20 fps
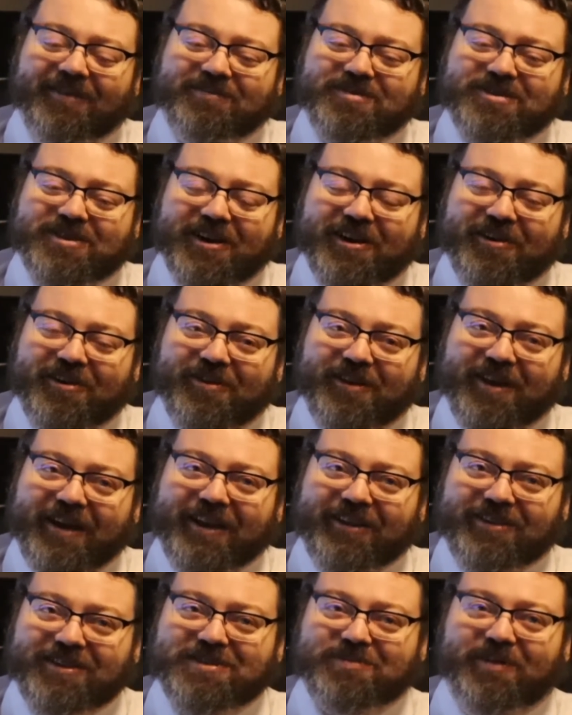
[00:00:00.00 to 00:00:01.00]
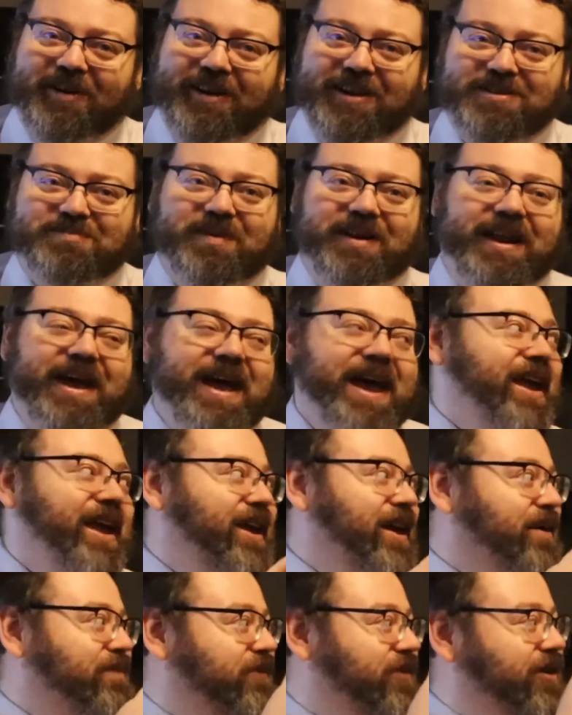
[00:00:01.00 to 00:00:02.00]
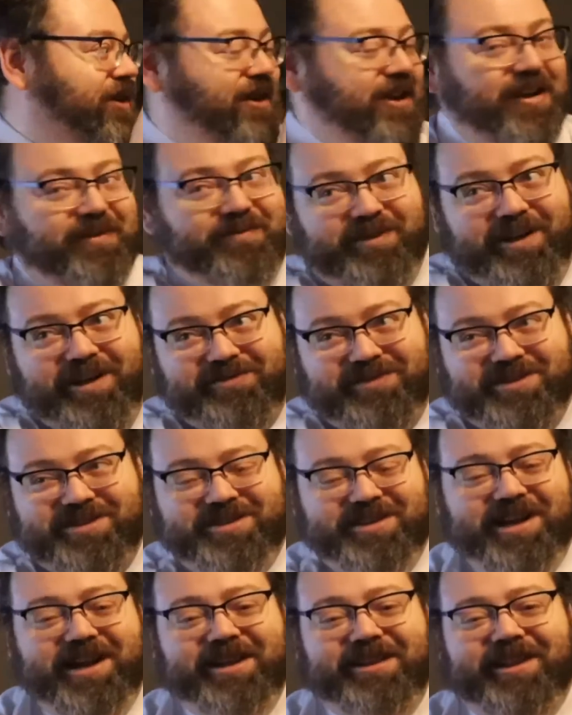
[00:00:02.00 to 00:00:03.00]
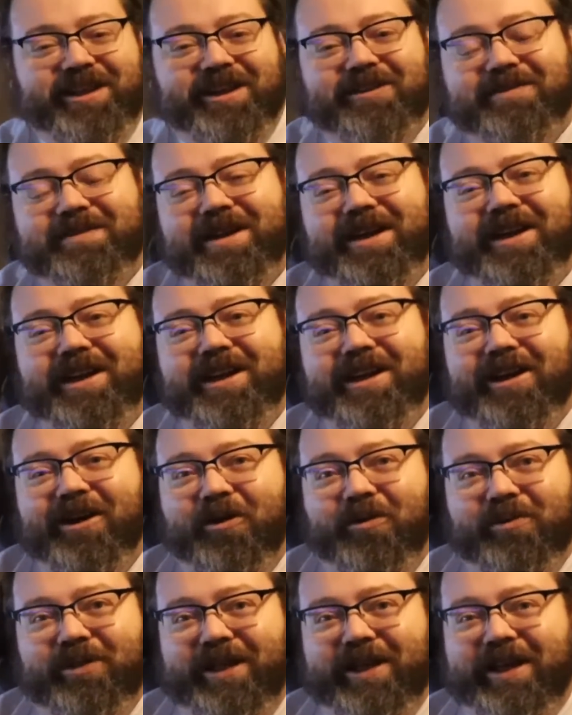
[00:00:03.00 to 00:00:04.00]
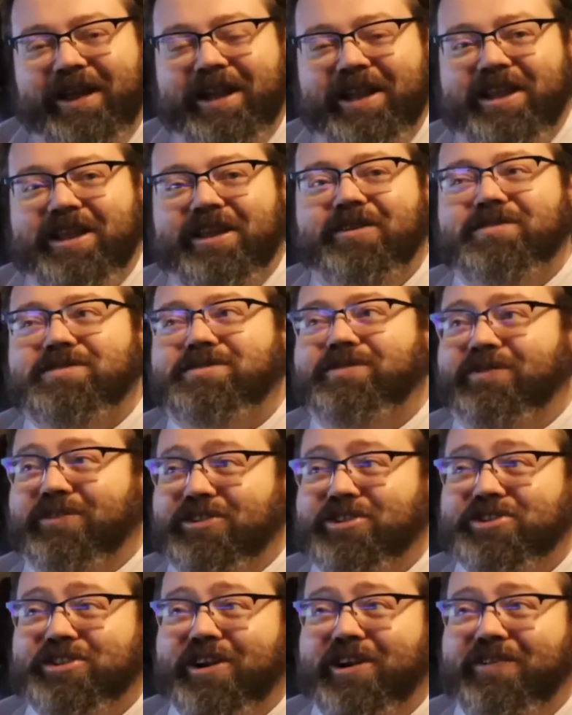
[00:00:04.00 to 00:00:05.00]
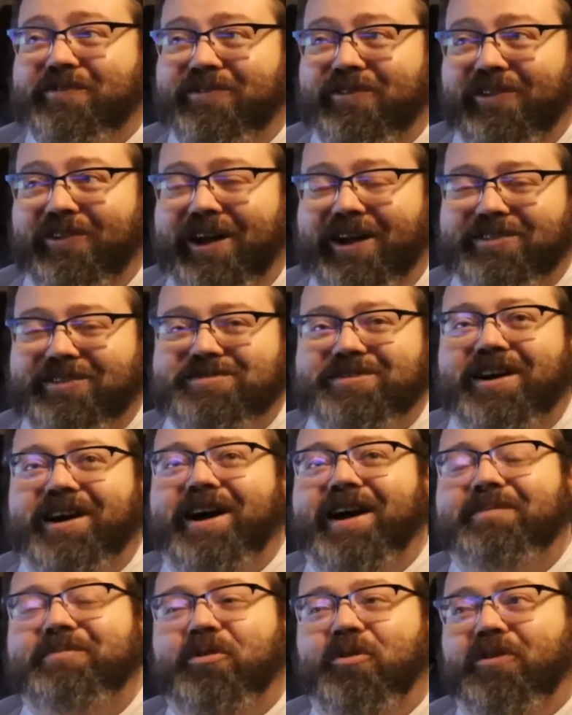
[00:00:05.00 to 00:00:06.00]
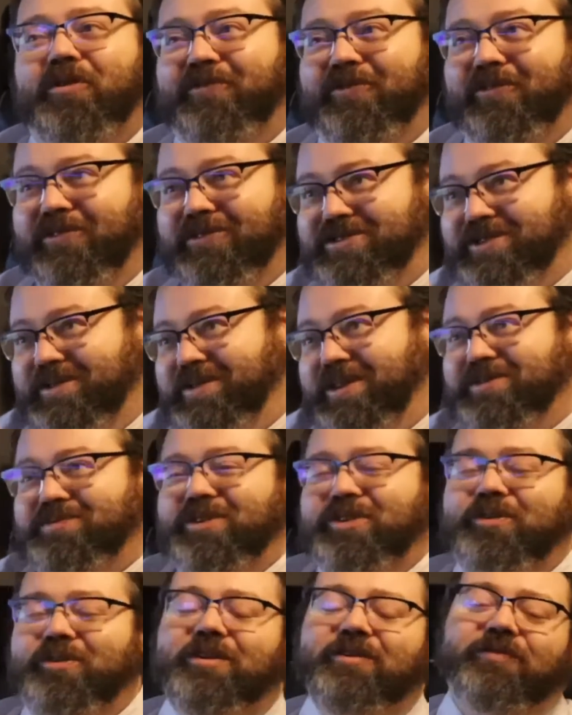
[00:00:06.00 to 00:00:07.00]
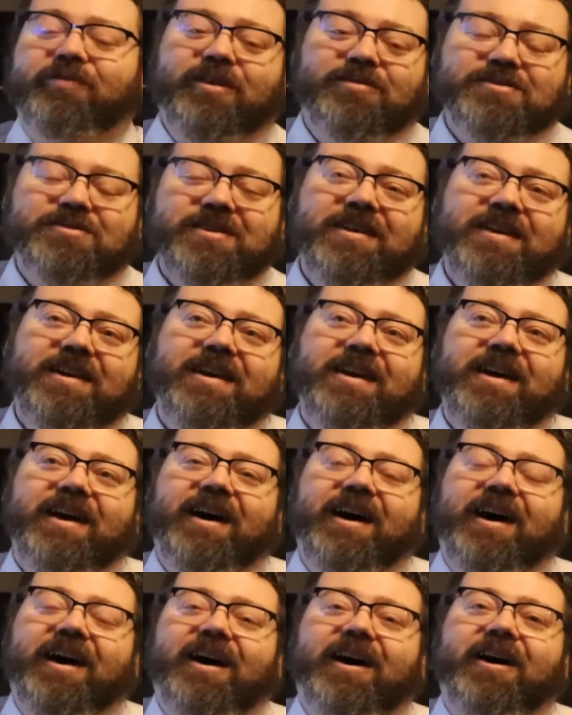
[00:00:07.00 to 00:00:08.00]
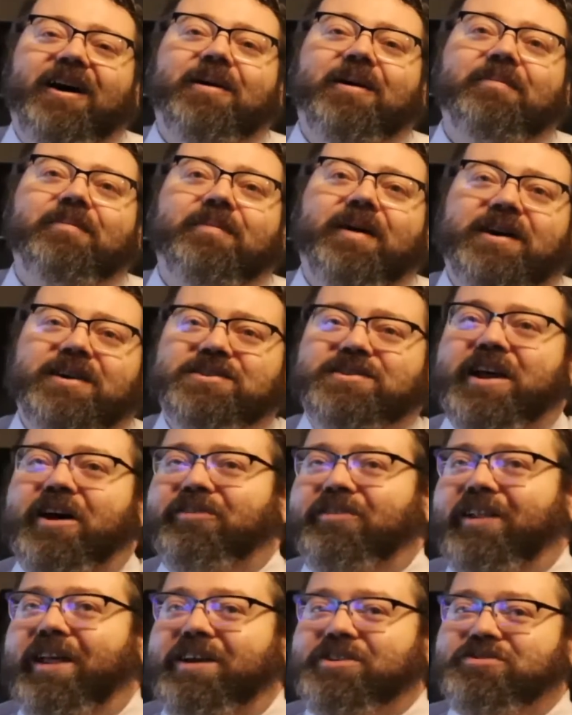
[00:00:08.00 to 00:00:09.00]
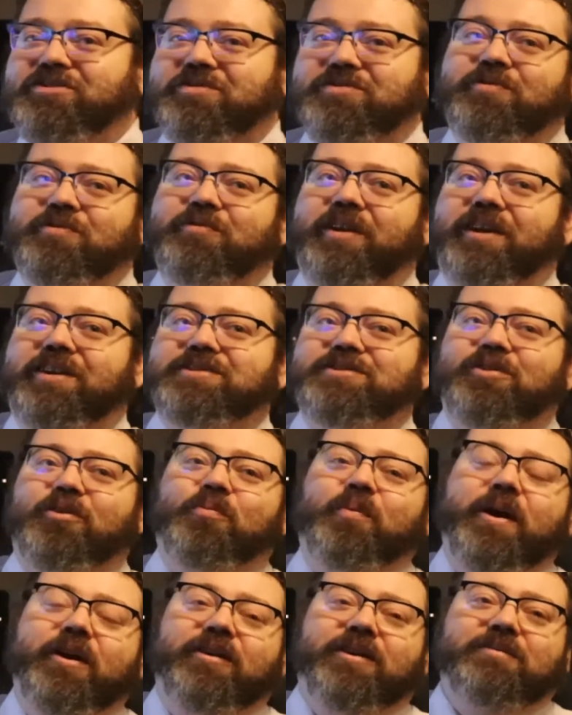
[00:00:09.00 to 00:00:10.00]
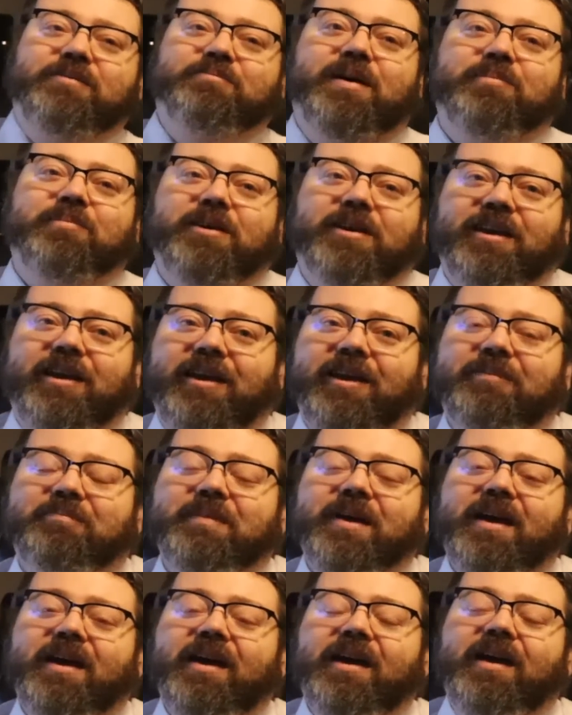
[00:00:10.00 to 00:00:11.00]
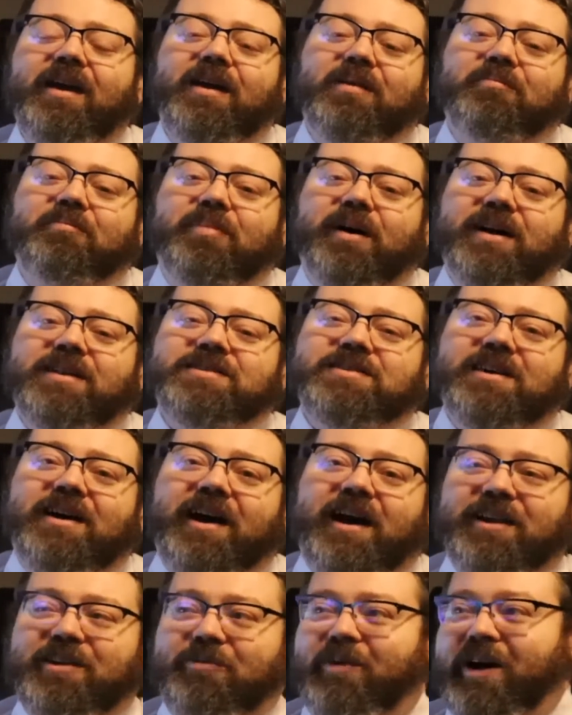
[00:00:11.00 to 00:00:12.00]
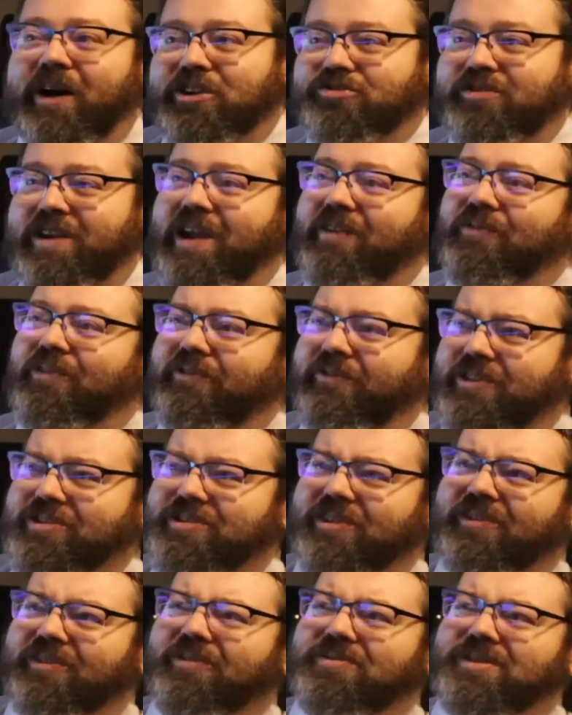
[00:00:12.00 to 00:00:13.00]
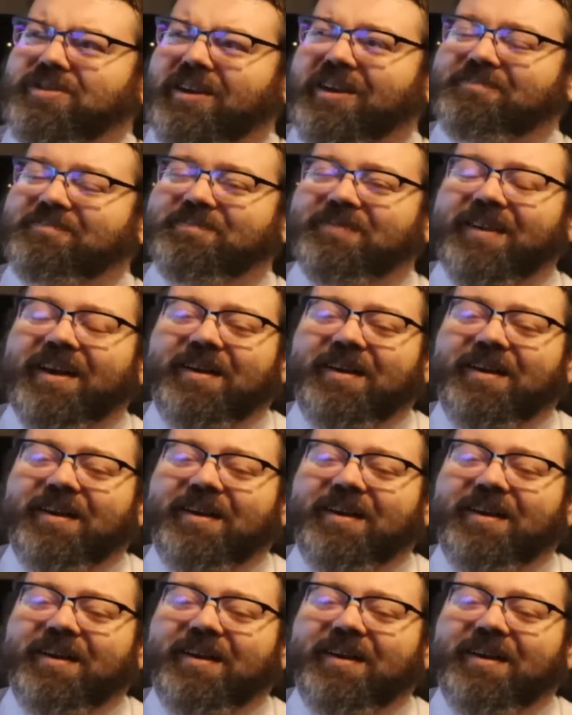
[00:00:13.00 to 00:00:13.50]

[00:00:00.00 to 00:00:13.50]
So this one has been hanging up very carefully off the side. They are only getting used for the show for a long time, or for sometimes when I do interviews. I stopped the live streams before I could start wearing it in public again. But I didn't want to travel and risk losing it.